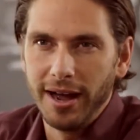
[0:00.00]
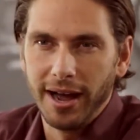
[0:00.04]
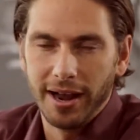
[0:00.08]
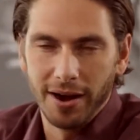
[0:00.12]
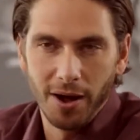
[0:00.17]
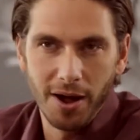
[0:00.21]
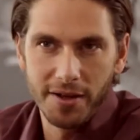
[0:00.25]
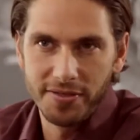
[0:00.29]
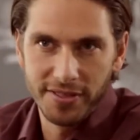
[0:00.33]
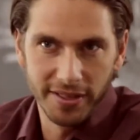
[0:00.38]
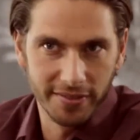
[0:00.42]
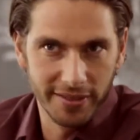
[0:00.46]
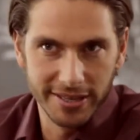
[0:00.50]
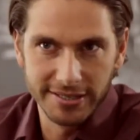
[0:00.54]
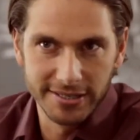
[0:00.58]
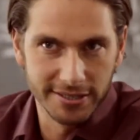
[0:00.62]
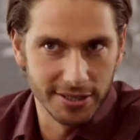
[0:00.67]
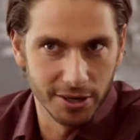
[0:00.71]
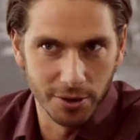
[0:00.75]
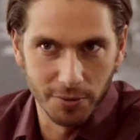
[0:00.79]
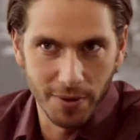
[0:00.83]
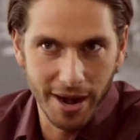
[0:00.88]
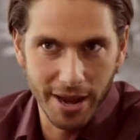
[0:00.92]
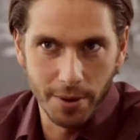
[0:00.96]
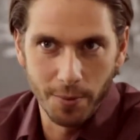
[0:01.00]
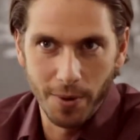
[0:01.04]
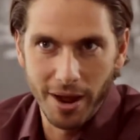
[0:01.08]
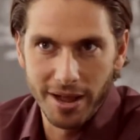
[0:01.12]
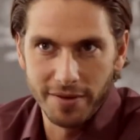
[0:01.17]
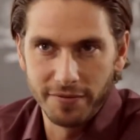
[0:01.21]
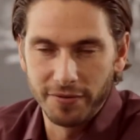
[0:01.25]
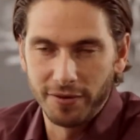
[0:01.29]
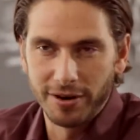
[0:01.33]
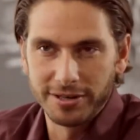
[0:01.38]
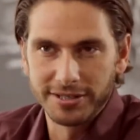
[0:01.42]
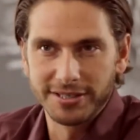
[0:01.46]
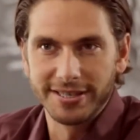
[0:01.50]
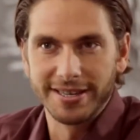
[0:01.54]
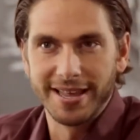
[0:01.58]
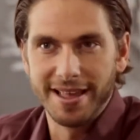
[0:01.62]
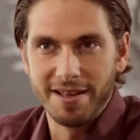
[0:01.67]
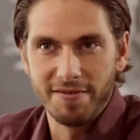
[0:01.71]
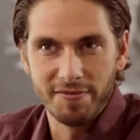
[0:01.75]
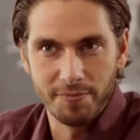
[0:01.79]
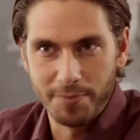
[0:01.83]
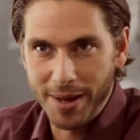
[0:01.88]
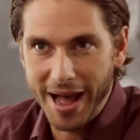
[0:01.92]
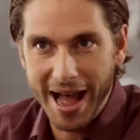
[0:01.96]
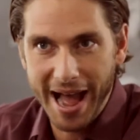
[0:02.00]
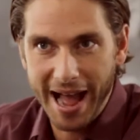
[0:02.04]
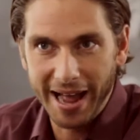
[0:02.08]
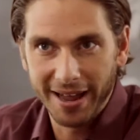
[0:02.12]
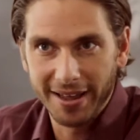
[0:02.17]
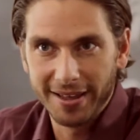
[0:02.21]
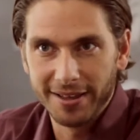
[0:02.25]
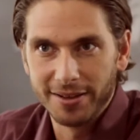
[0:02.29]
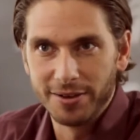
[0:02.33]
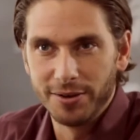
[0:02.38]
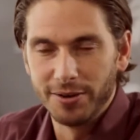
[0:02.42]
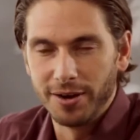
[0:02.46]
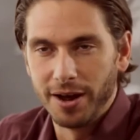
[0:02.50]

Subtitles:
And I think this is a great way for us to give back,